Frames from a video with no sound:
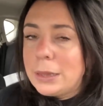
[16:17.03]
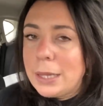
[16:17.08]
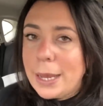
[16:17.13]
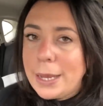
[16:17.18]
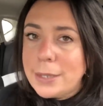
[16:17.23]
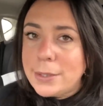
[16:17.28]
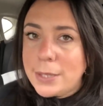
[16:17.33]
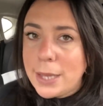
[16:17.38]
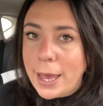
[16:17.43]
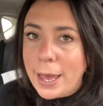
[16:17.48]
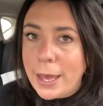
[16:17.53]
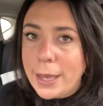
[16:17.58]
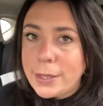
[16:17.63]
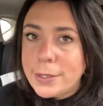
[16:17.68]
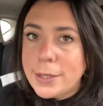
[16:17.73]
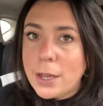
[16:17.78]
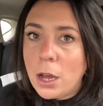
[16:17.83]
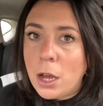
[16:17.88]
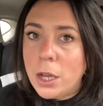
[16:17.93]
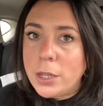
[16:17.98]
lays
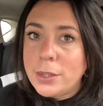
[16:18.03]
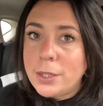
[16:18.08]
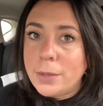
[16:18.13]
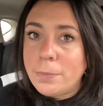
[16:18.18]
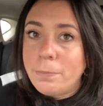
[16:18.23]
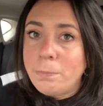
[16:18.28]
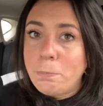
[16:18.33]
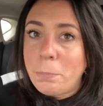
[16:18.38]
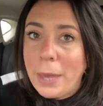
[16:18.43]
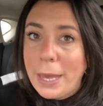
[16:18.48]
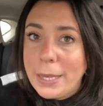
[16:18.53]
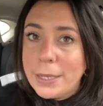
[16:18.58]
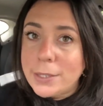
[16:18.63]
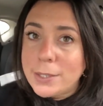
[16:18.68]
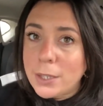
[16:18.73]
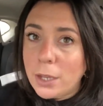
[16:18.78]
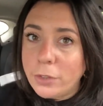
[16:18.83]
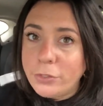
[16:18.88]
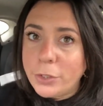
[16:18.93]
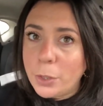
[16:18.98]
eggs on the
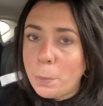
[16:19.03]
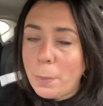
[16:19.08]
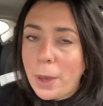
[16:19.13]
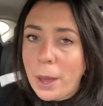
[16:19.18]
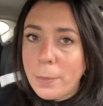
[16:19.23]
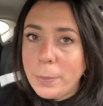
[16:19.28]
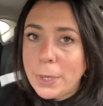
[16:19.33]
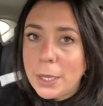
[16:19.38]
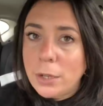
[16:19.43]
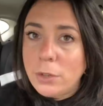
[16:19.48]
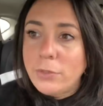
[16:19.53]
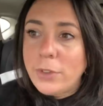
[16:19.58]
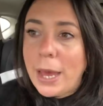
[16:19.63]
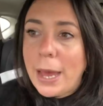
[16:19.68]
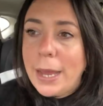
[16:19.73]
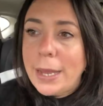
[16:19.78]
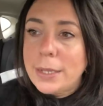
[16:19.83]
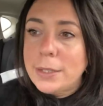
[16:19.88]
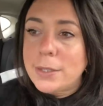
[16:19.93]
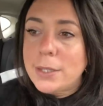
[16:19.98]
base of your pumpkin
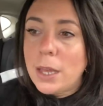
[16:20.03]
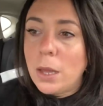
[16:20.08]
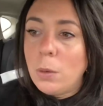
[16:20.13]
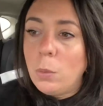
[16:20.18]
vines,